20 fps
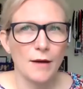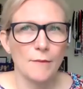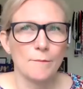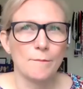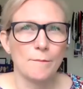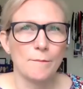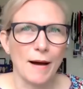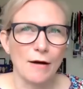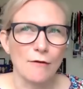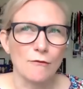
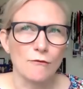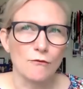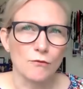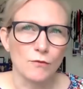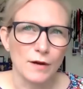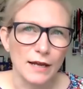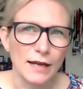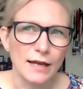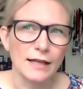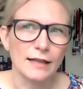But
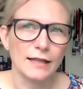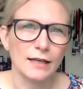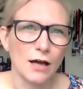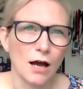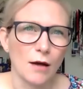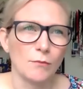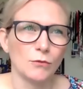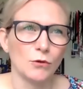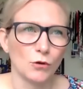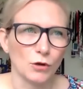really,
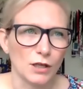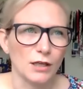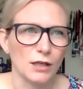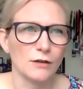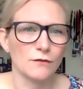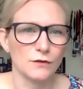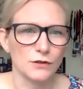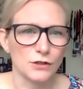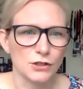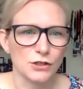I'm looking
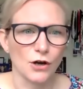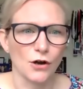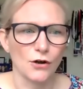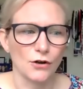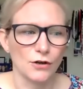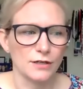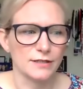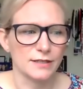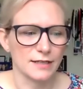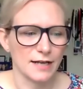for
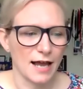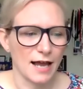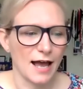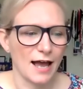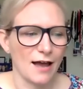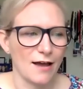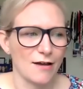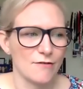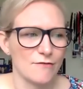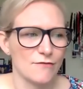shows that
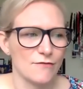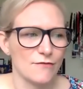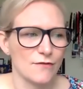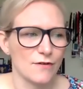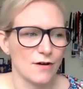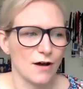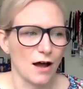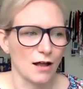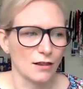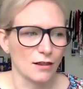have
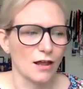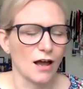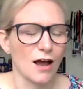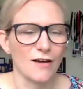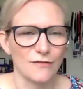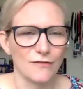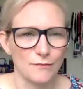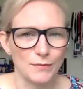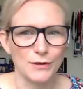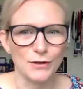a
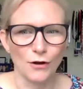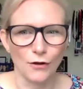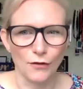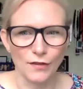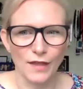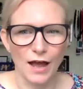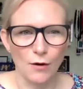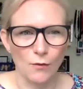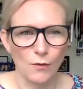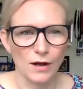life beyond
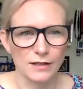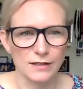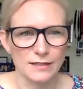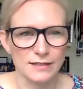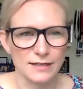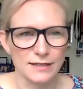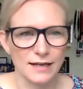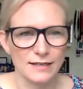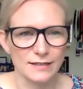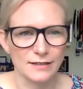that one
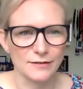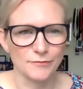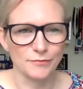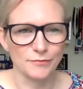season.